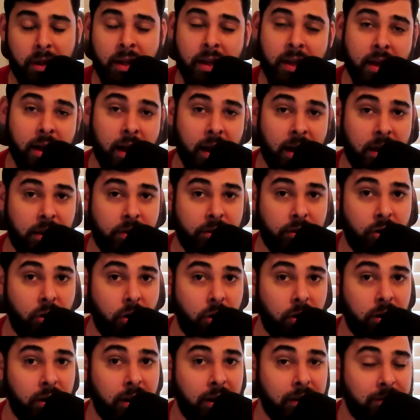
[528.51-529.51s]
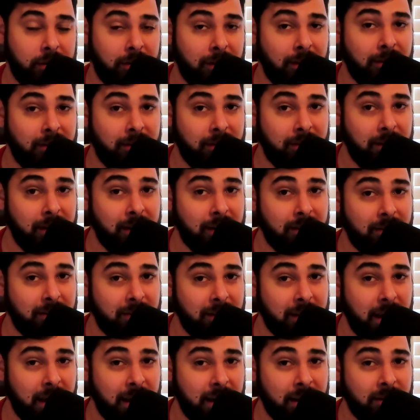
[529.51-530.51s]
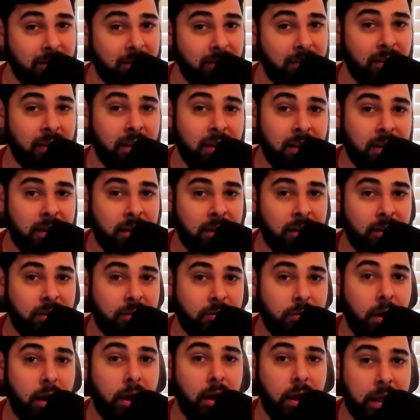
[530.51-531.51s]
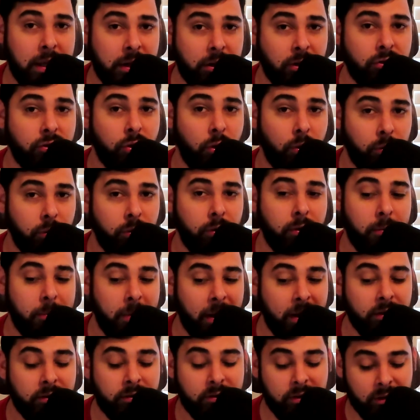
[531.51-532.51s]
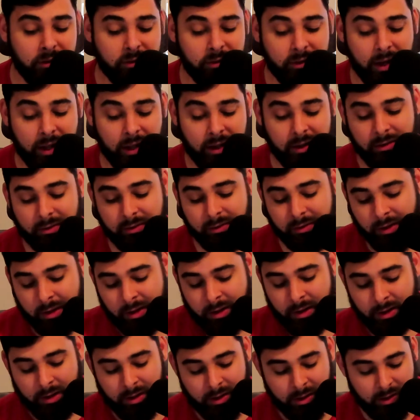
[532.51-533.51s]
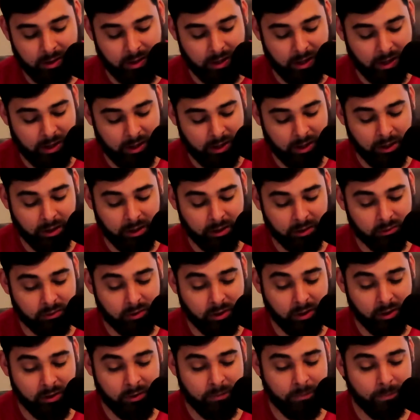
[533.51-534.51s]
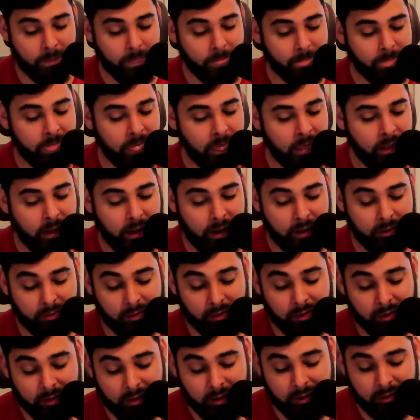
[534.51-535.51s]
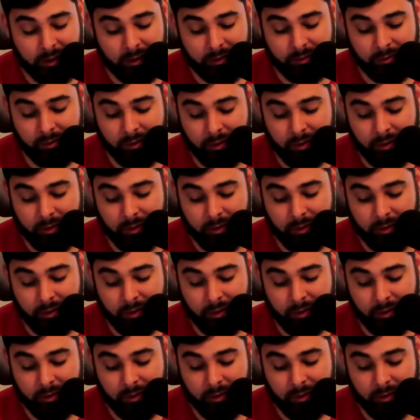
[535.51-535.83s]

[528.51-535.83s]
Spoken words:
I had the car less than 6 days, in a total about 6 days, and I really think that's